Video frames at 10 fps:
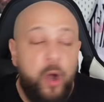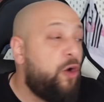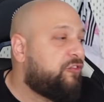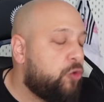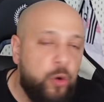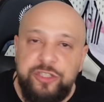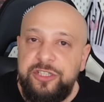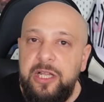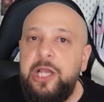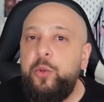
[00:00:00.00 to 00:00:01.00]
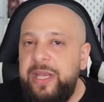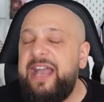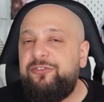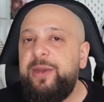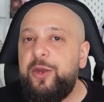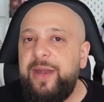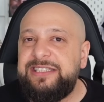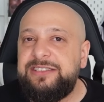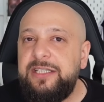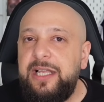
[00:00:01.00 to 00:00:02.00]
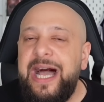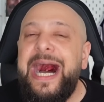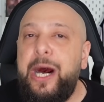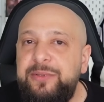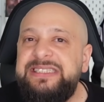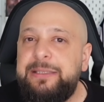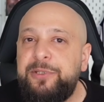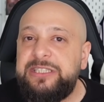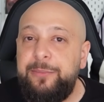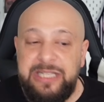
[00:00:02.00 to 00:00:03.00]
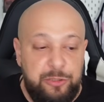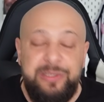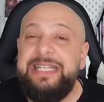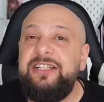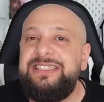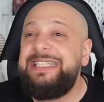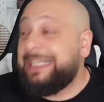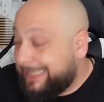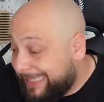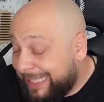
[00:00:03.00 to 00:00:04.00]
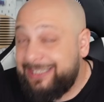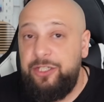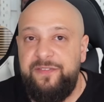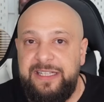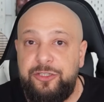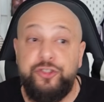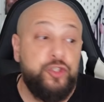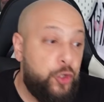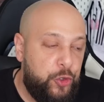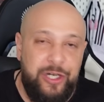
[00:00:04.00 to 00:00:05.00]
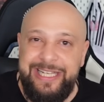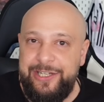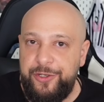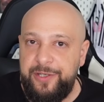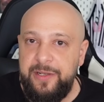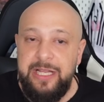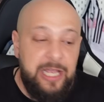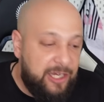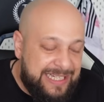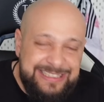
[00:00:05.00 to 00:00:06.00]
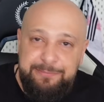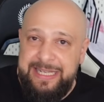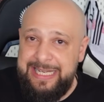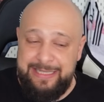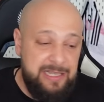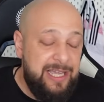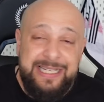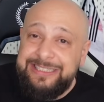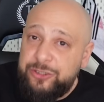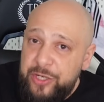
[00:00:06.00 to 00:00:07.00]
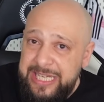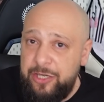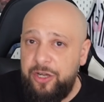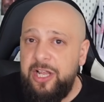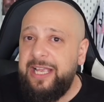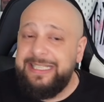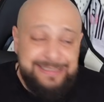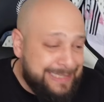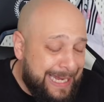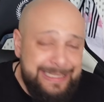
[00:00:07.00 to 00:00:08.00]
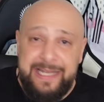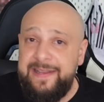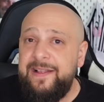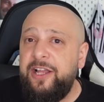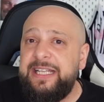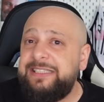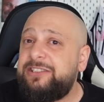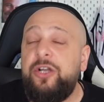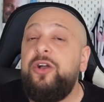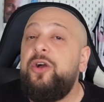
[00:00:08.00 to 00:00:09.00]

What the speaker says: Of course, we have regrets. How is it possible that we didn't see that Juventus earlier against Milan, against Torino, against Cagliari, against